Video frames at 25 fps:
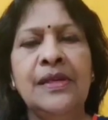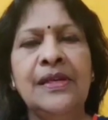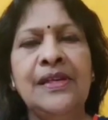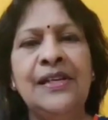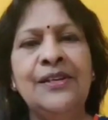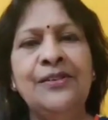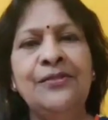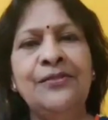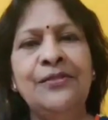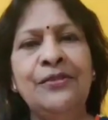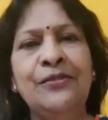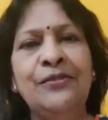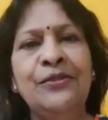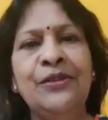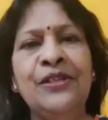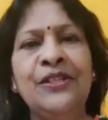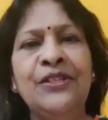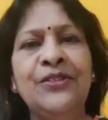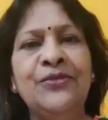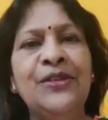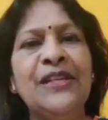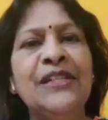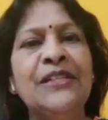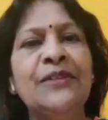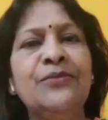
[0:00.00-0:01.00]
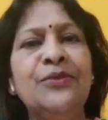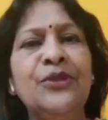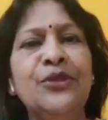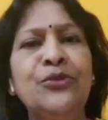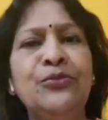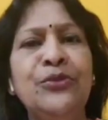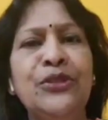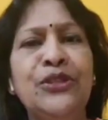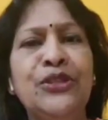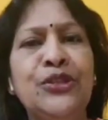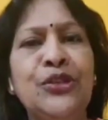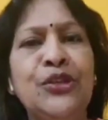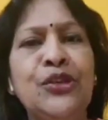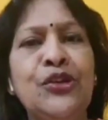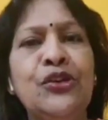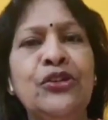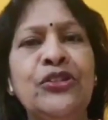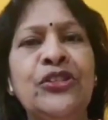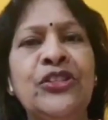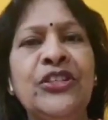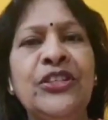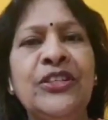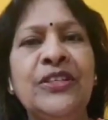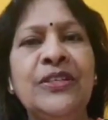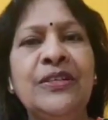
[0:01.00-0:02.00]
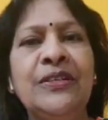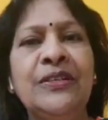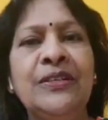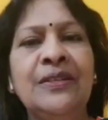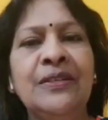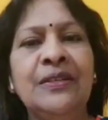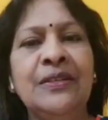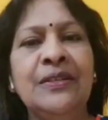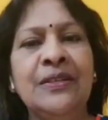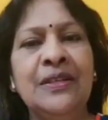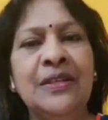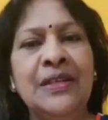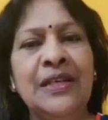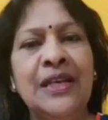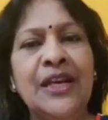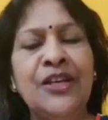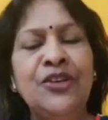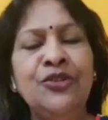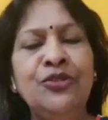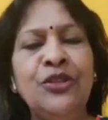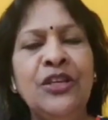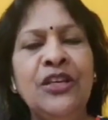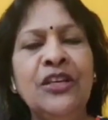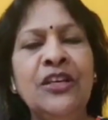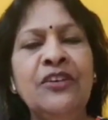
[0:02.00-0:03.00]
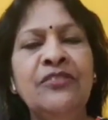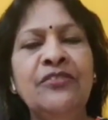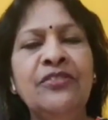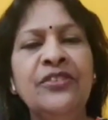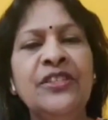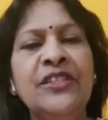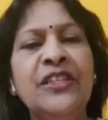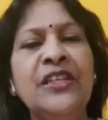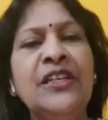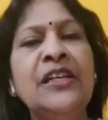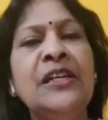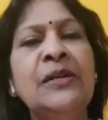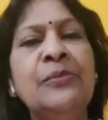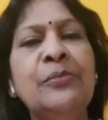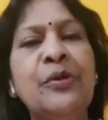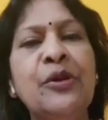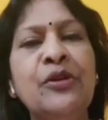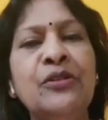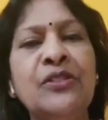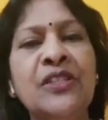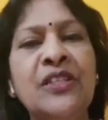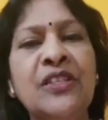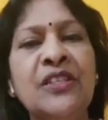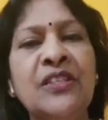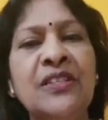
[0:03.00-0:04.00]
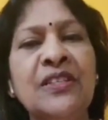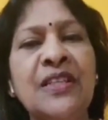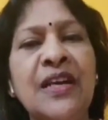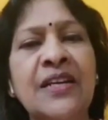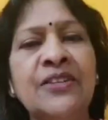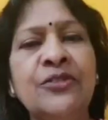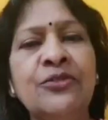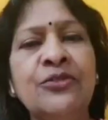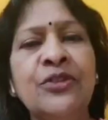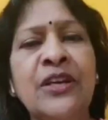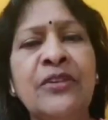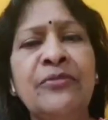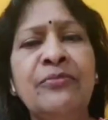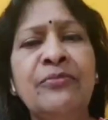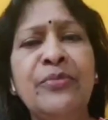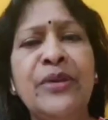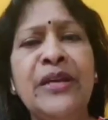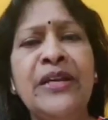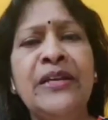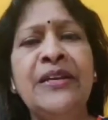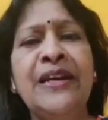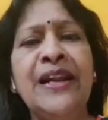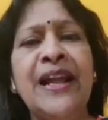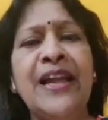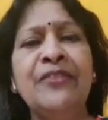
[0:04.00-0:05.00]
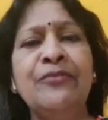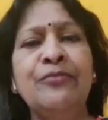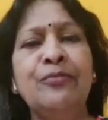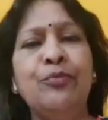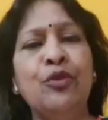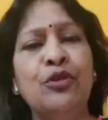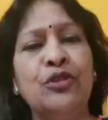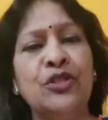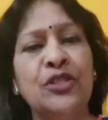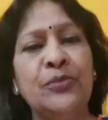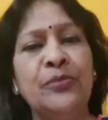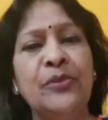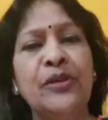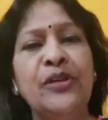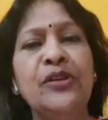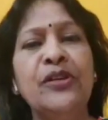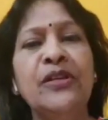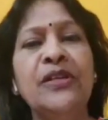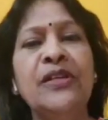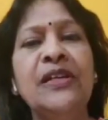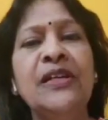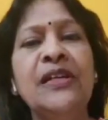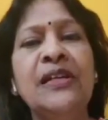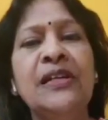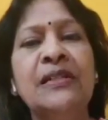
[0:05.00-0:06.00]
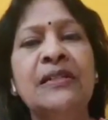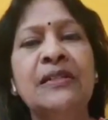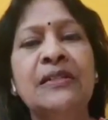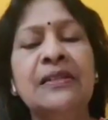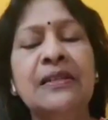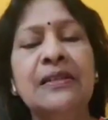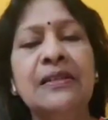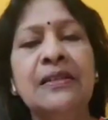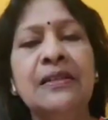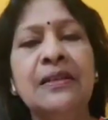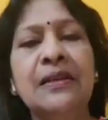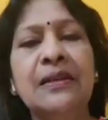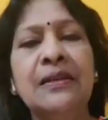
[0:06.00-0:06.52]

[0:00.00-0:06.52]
Hello viewers, welcome to Miss Zoology. Can you think of a single process that would have made life possible on earth?